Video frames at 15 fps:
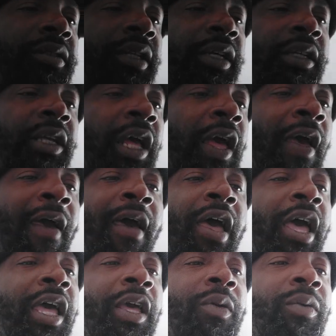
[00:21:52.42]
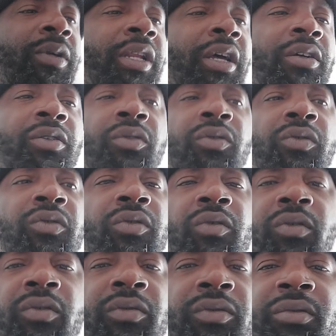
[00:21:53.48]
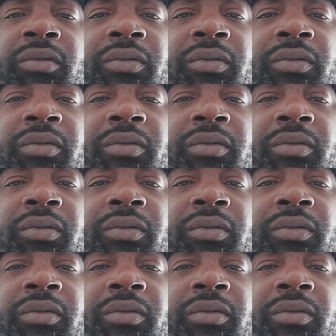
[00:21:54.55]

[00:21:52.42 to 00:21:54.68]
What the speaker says: Like, and when I Googled